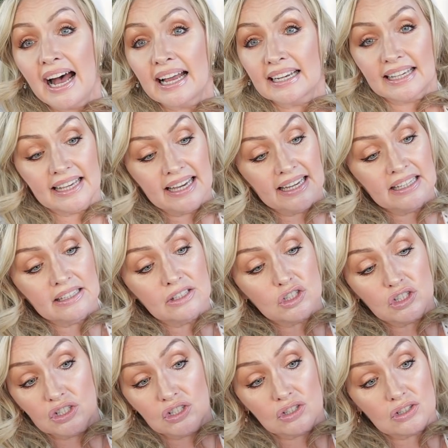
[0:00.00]
And again,
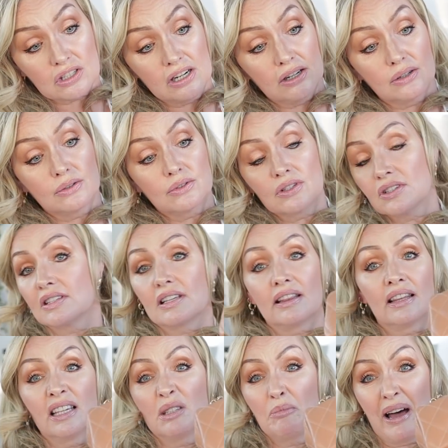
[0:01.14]
she just closes.
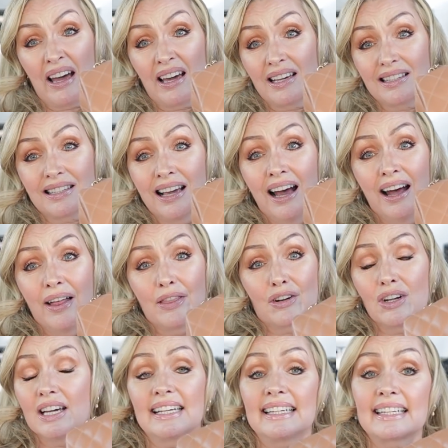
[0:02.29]
These bags, they're
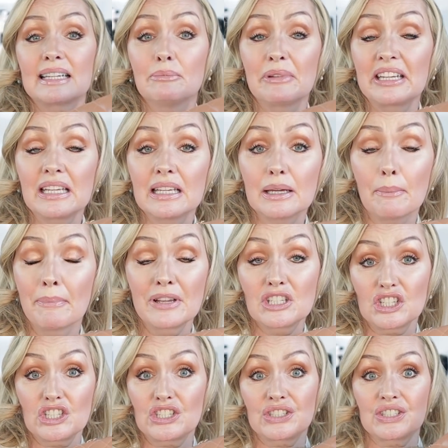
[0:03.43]
like little mini
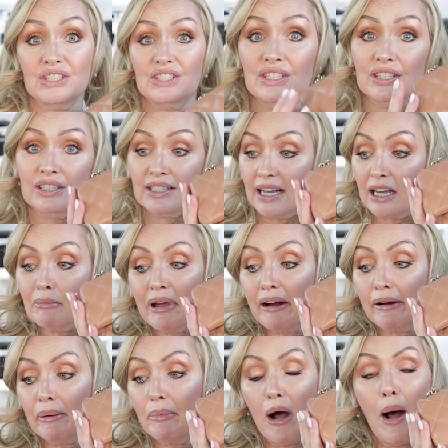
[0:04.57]
magicians. It's like a
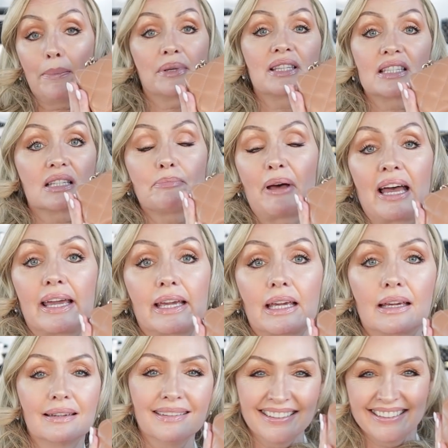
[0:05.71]
Mary Poppins bag.
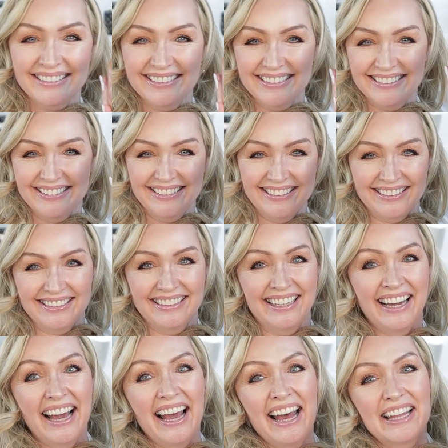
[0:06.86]

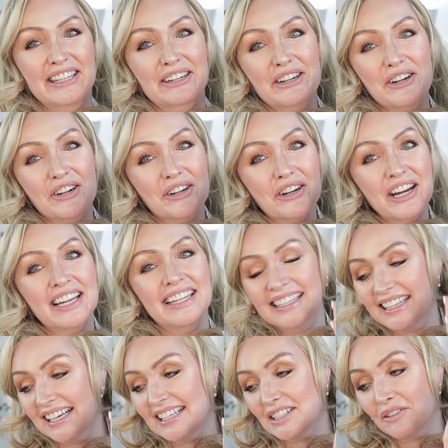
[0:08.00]
They're great little
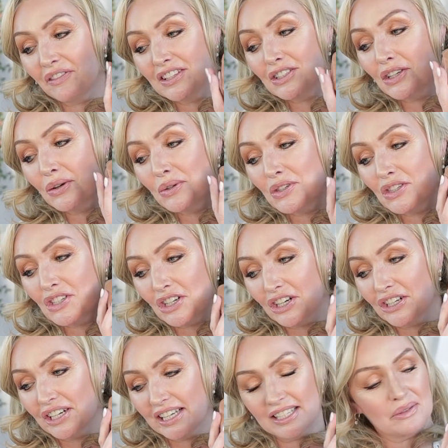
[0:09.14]
things. They feel so
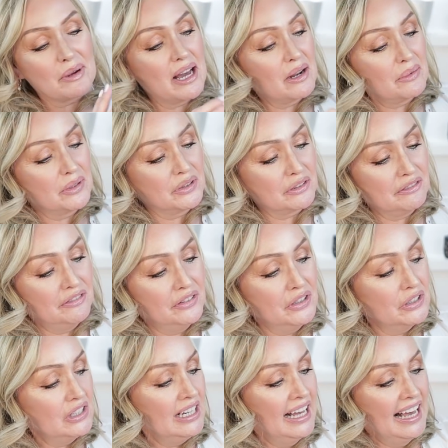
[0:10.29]
sturdy as well when they're
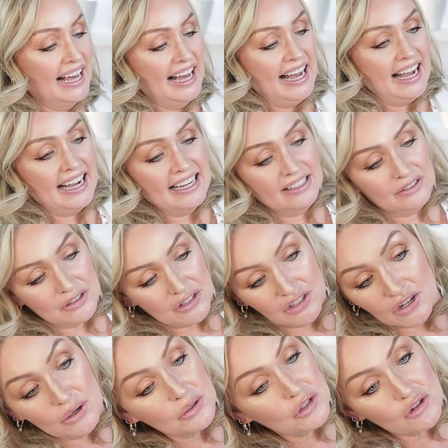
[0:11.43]
full, and there's
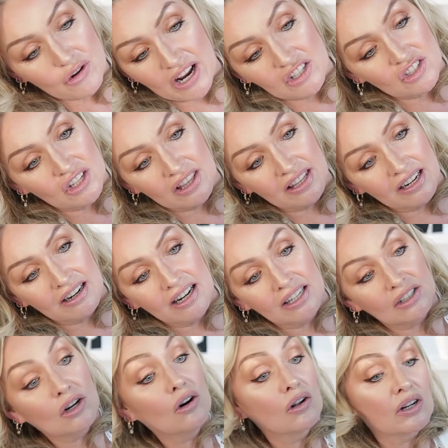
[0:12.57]
no stretching there
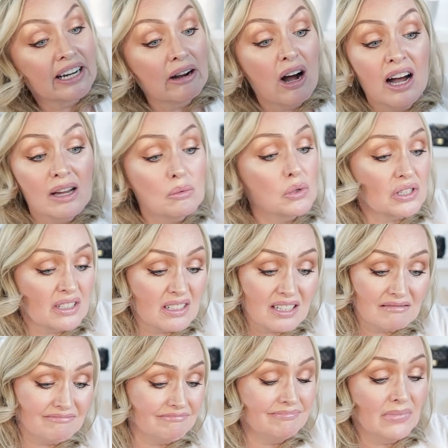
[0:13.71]
at all. Now I
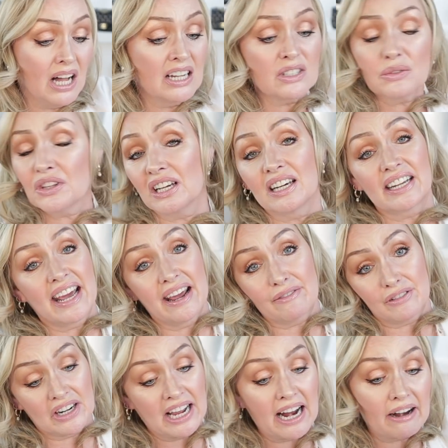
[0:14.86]
don't think I'd
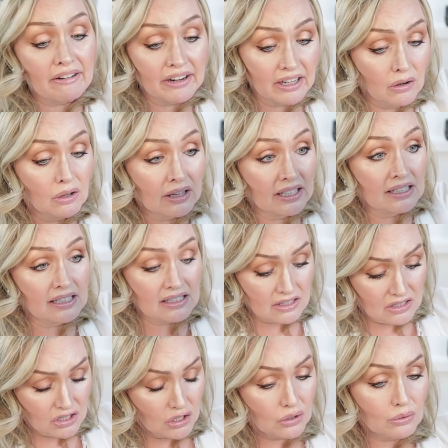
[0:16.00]
ever carry all day. That's
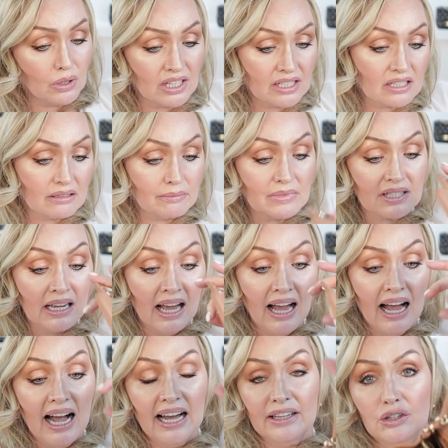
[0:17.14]
2 items
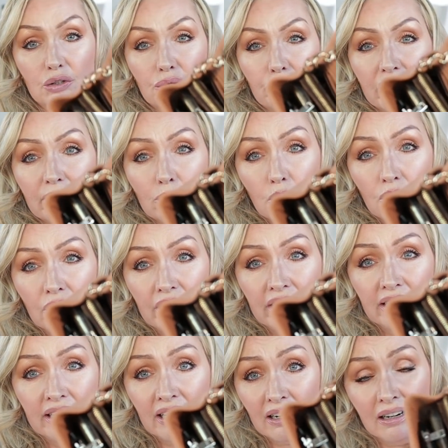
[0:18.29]
and 3 more
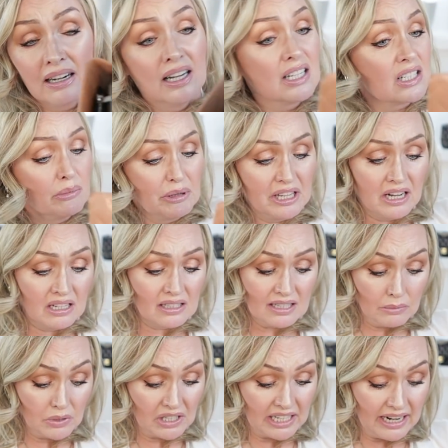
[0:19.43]
in there. To be honest,
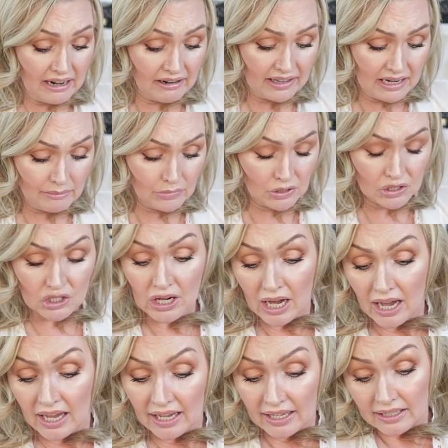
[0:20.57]
I wouldn't carry that much.
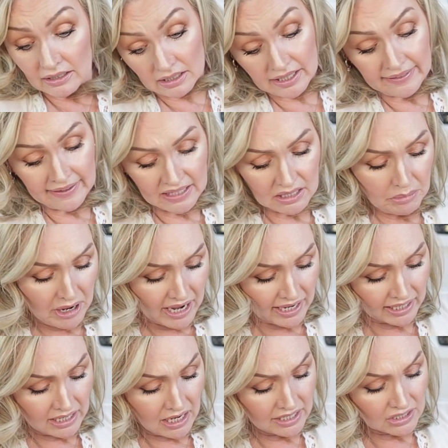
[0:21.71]
Not in this
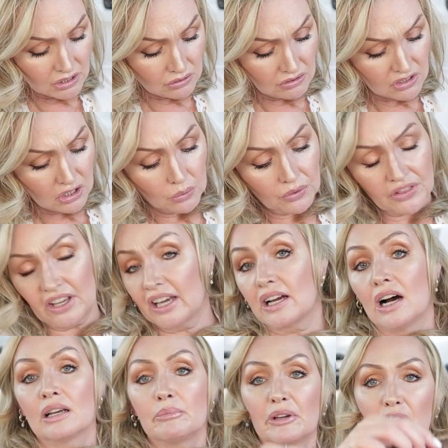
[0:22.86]
bag. I don't think
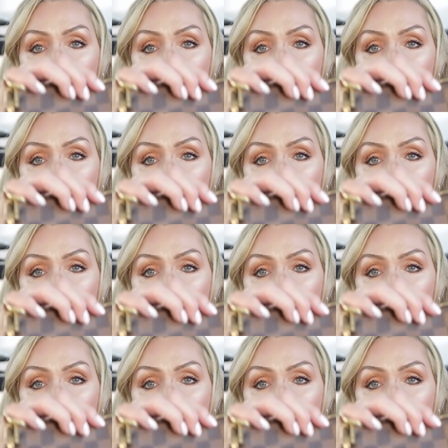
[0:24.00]
I'd be